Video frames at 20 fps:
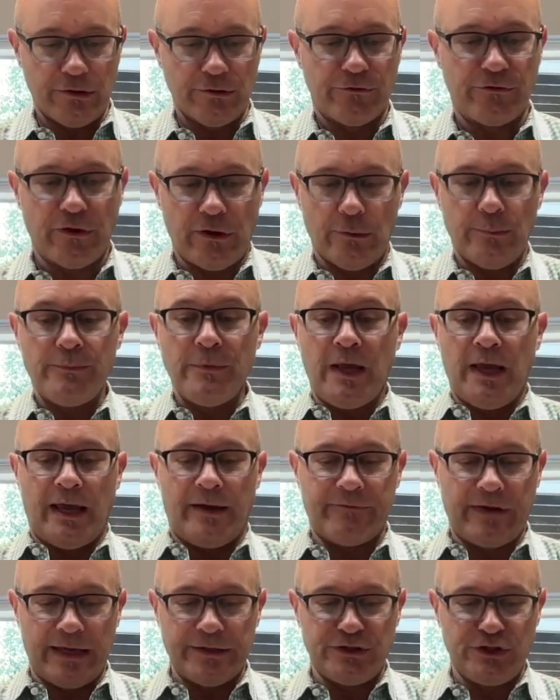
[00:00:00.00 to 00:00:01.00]
So
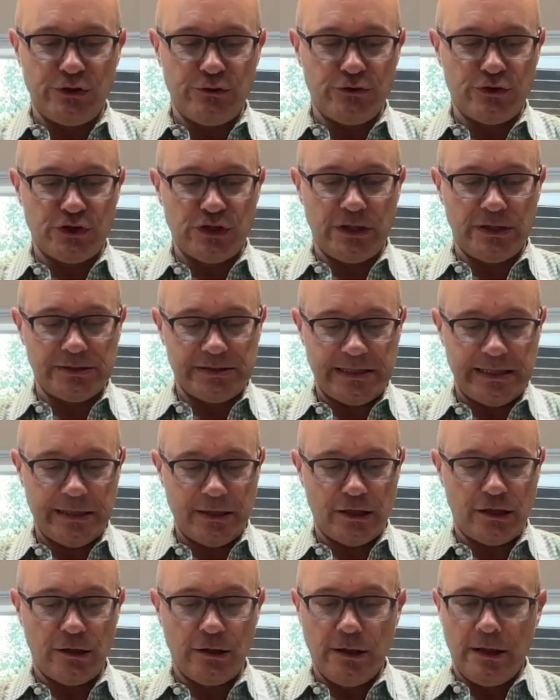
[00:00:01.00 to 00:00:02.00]
I've got 2 sheets
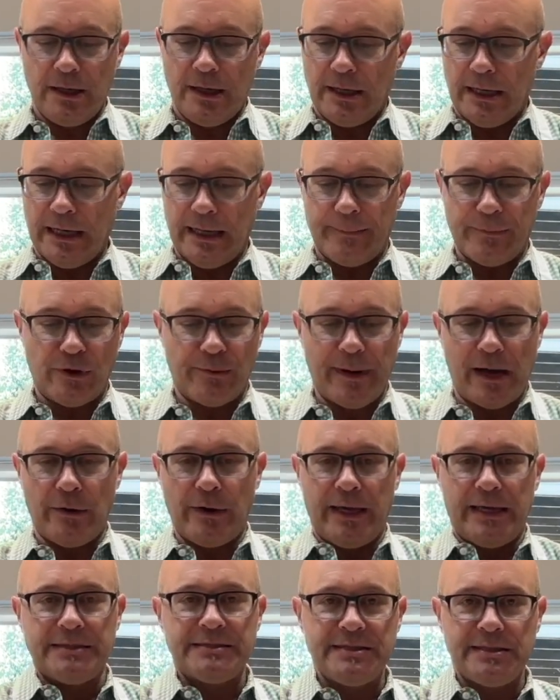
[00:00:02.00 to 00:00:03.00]
here. They're about
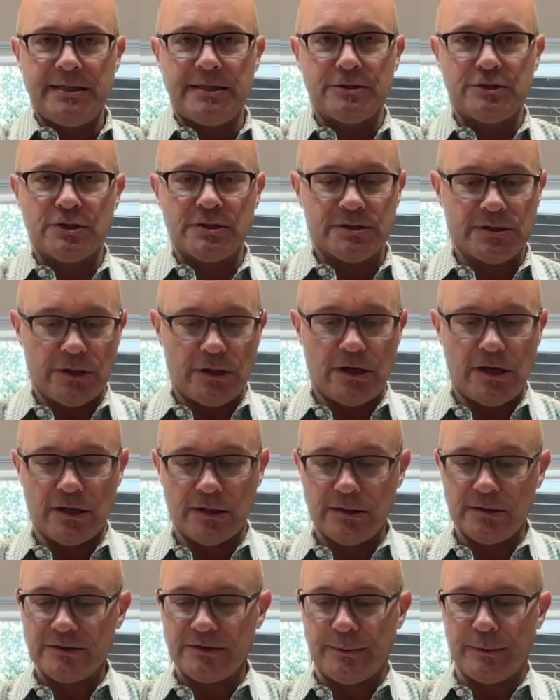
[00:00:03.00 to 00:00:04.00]
18 inches
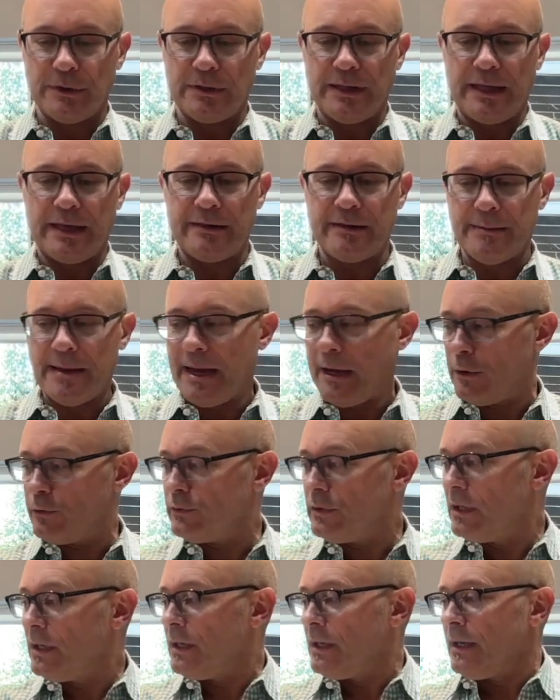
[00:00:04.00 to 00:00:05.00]
long, so I'm going to lay them
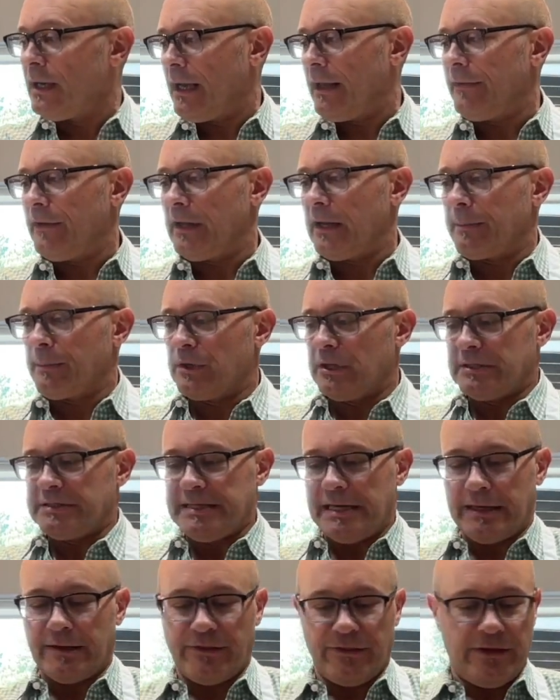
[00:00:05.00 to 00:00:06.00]
out. And then I'm going to
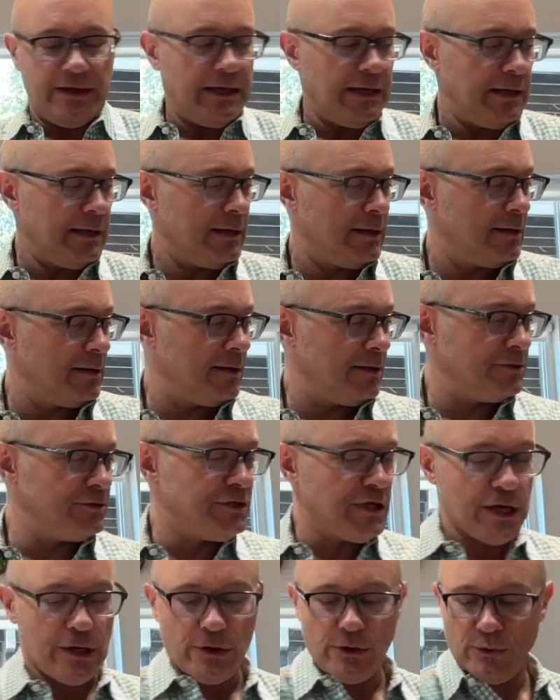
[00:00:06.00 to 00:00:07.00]
take the
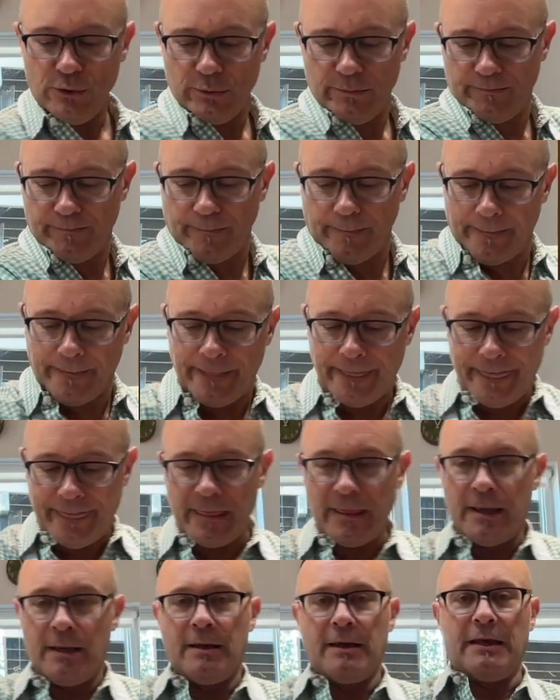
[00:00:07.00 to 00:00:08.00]
dough
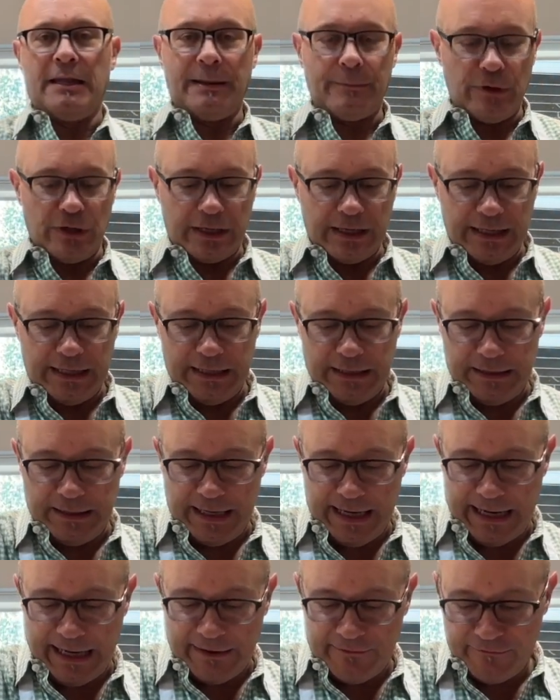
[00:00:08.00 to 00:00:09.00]
and I'm going to cut it in
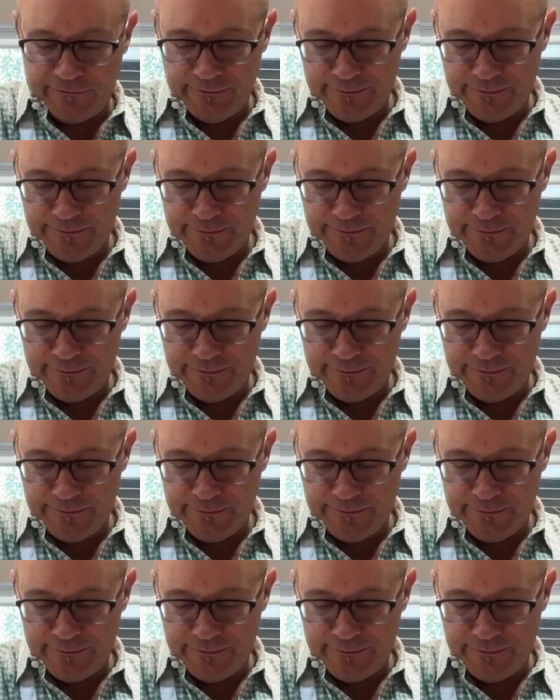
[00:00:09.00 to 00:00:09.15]
half.